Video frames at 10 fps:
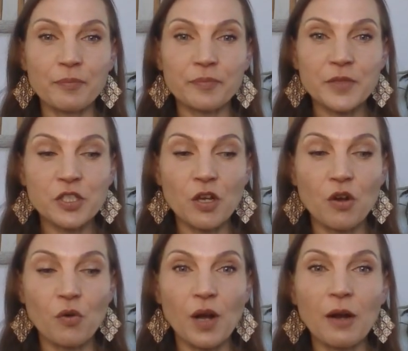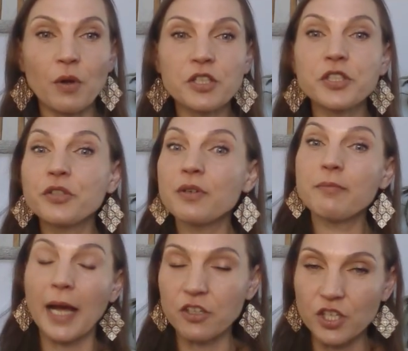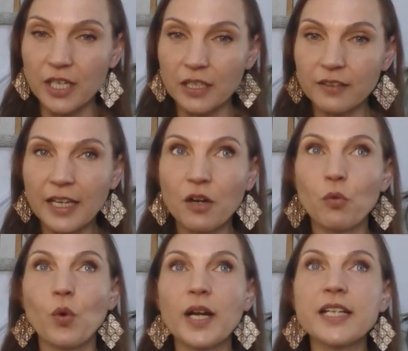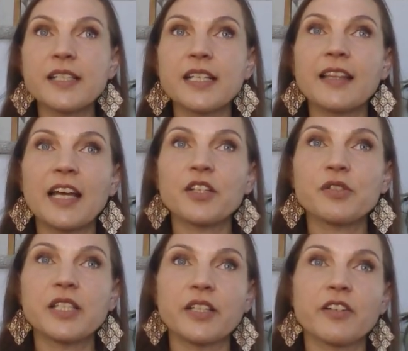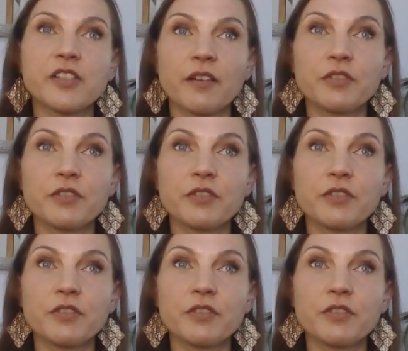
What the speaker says: So I want you to imagine, like, what is it that you see yourself